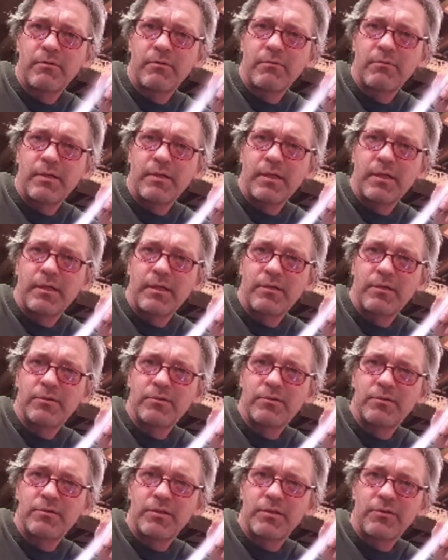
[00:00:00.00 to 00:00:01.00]
Alright.
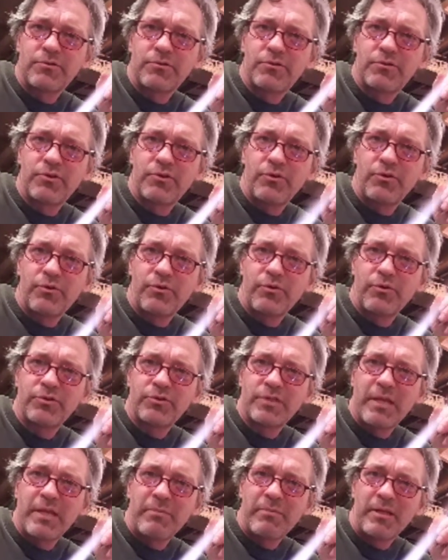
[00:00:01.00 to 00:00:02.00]
See those two
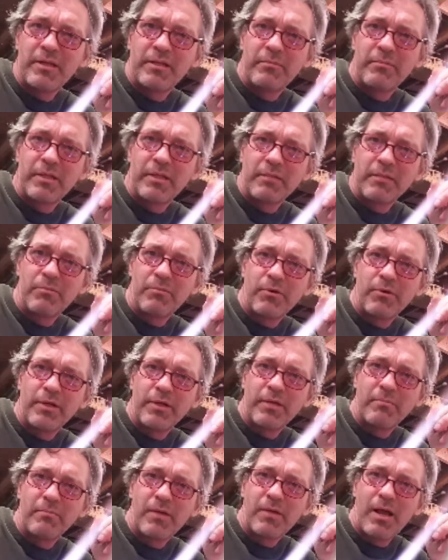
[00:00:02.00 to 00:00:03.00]
stamen in the middle poking
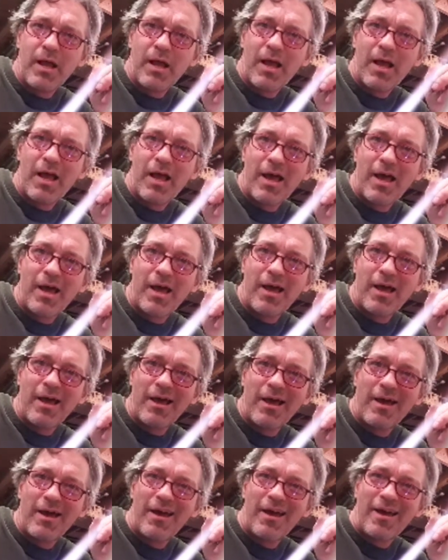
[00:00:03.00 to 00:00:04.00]
up?
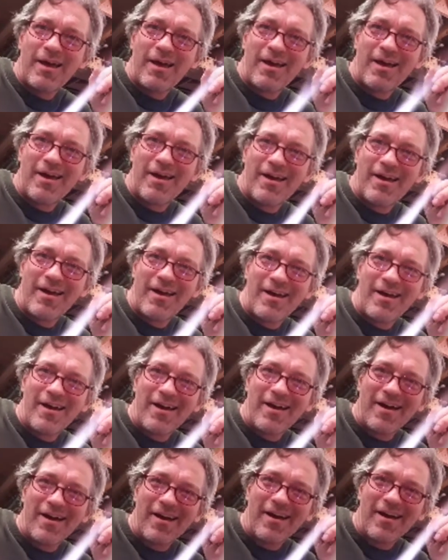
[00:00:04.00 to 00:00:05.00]

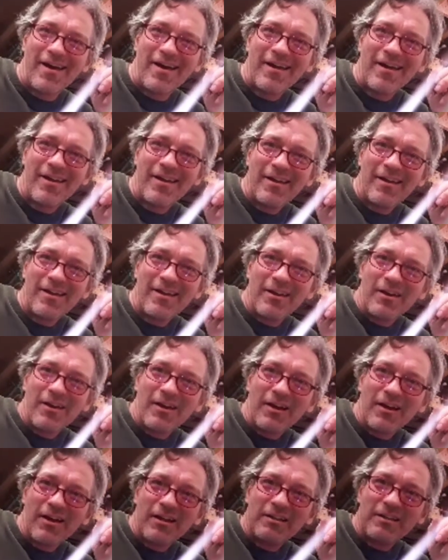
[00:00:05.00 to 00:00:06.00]

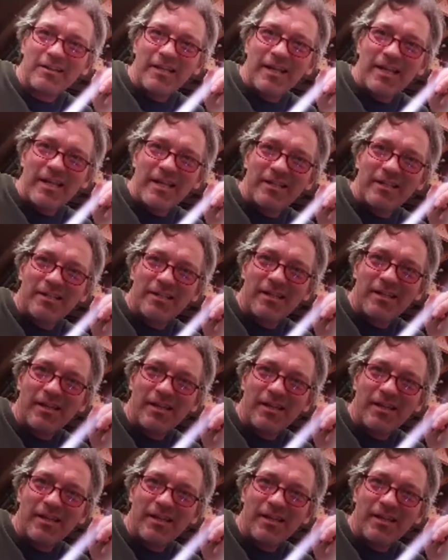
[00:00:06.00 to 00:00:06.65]
Did it.